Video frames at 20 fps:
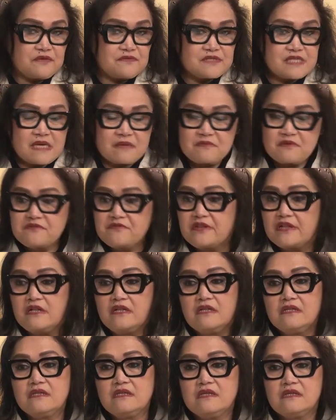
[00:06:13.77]

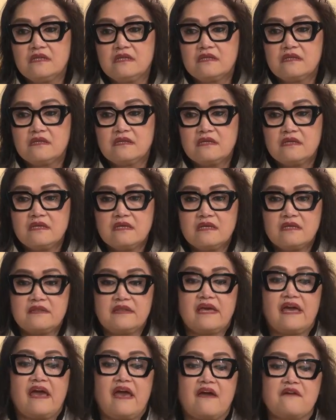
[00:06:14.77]
Summerville. They
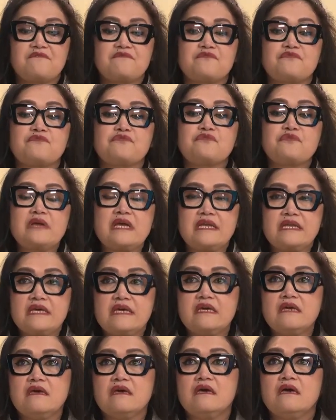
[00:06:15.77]
have
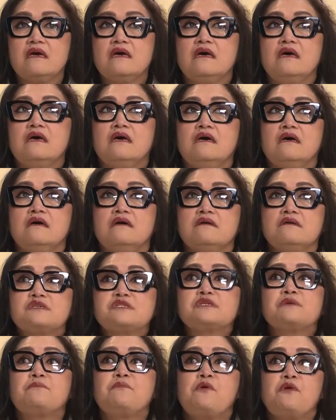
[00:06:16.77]
really
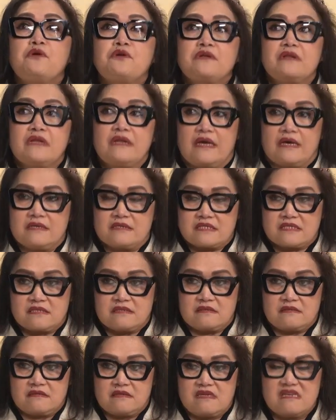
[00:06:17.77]
supported us
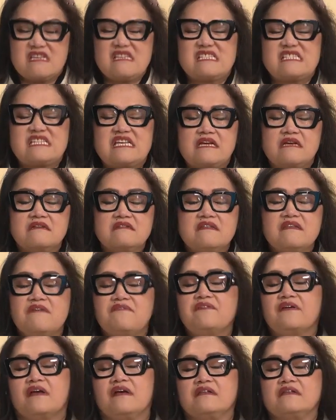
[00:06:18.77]

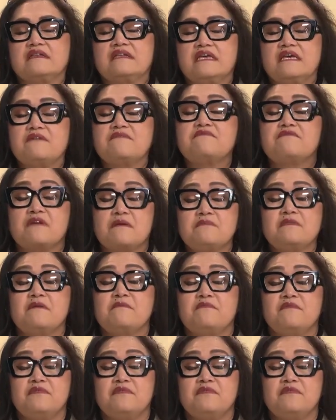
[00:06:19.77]
significantly from the